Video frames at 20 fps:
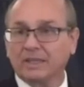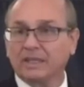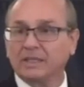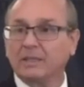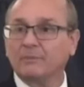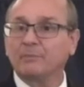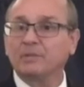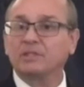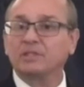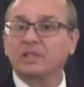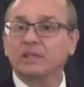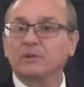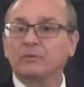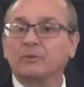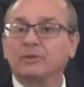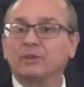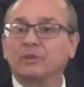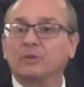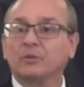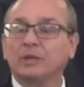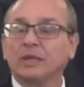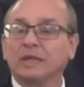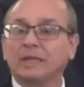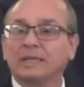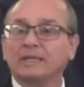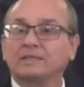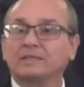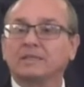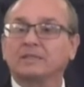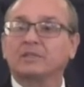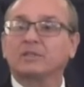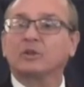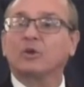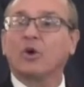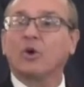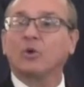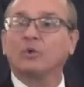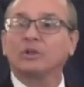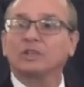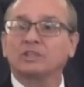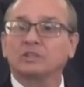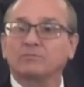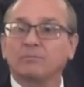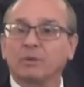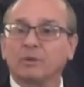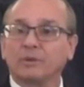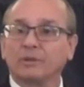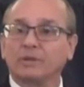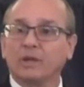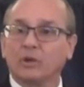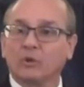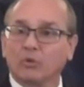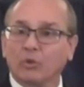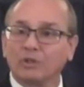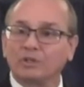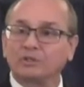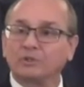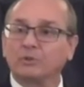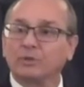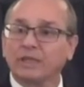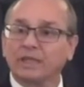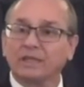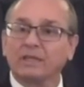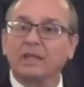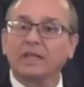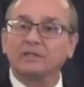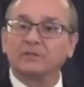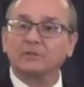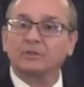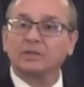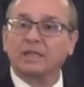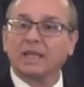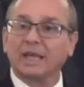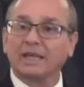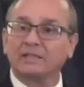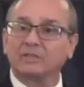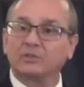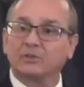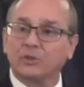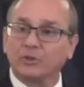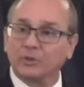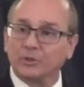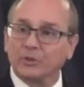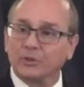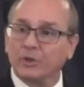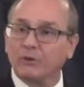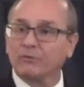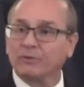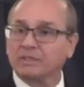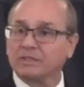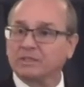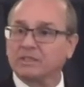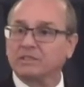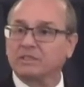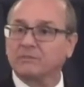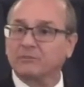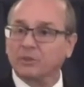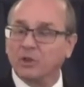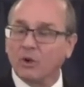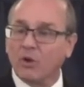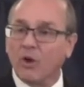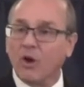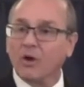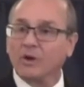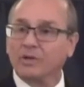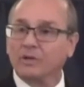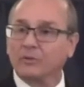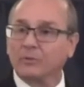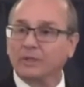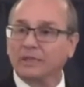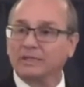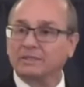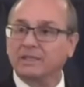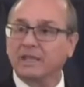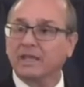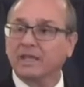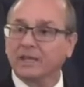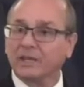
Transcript: And let me share with you is that the Holy Spirit works through the electrolytes, through your nervous system, your arteries,